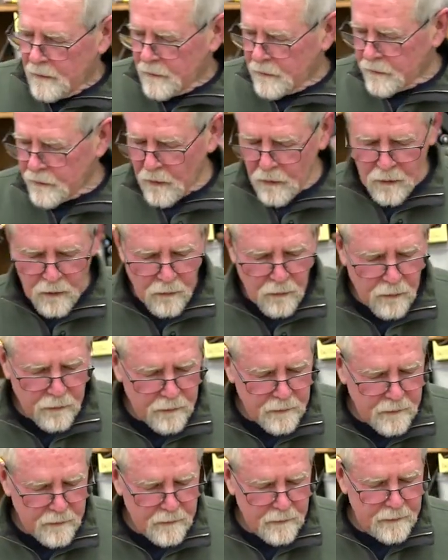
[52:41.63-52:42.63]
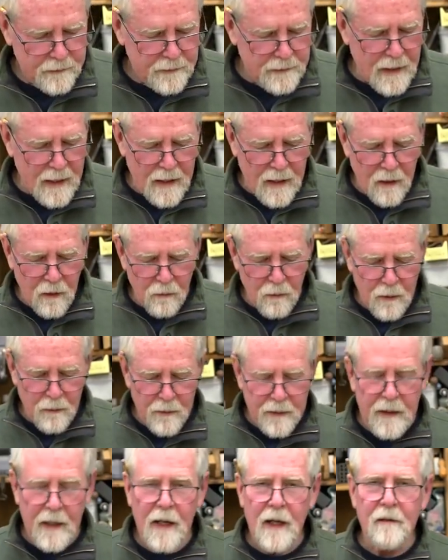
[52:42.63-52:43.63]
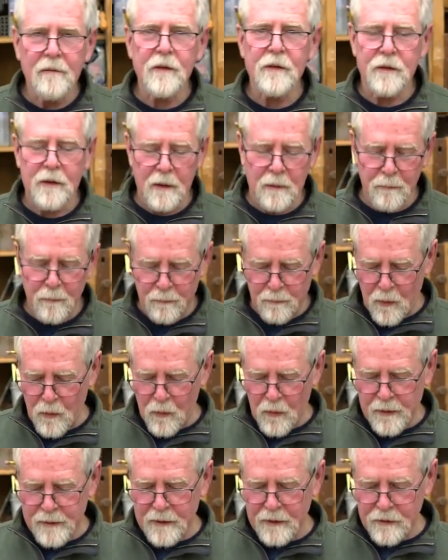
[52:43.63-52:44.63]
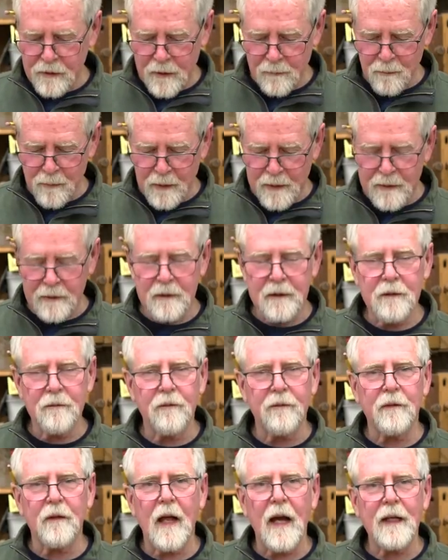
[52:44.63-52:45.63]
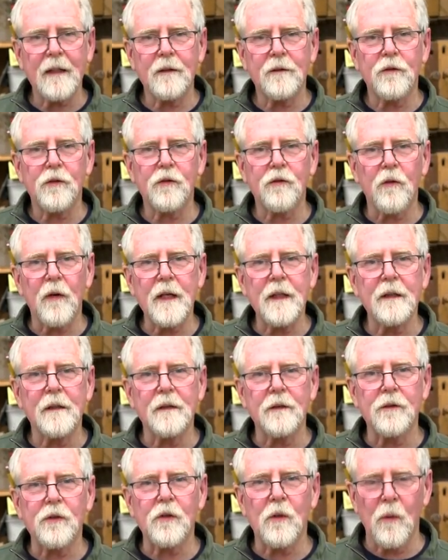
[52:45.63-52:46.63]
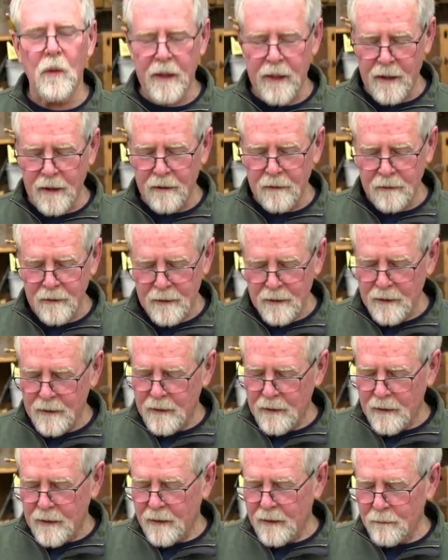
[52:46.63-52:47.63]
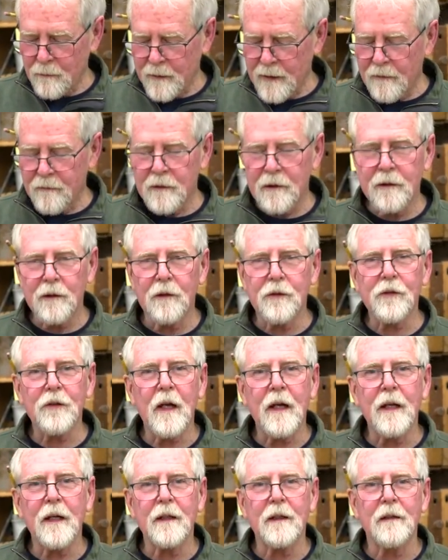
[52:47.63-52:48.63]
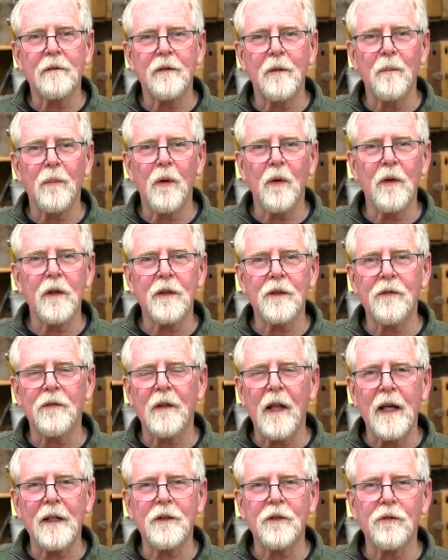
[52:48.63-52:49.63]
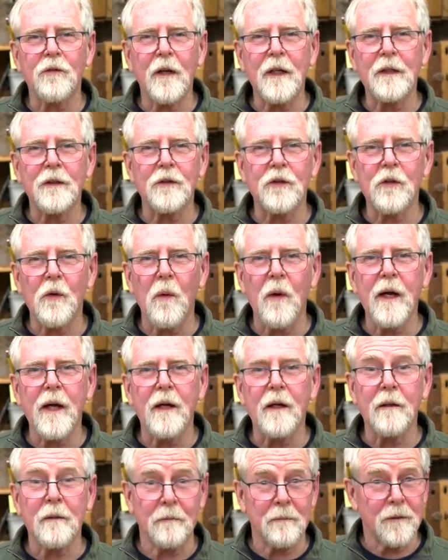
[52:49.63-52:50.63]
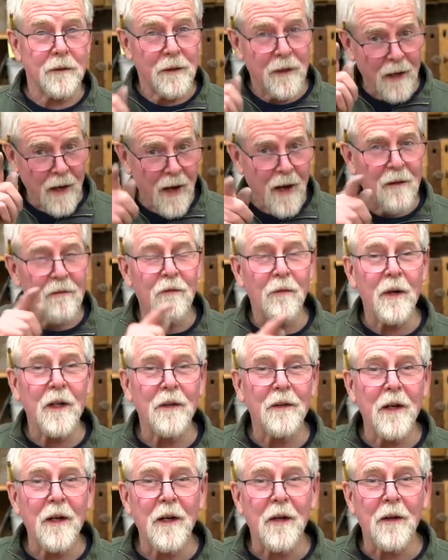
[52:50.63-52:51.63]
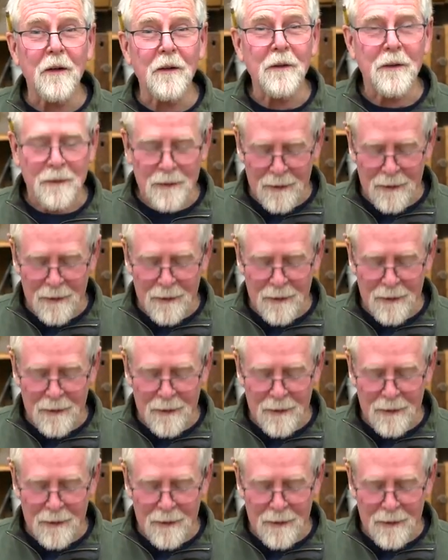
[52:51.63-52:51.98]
So now what we have is a board that's completely flat, straight, and square. And we have a little saying, if a board is flat, straight, and square, you're halfway there.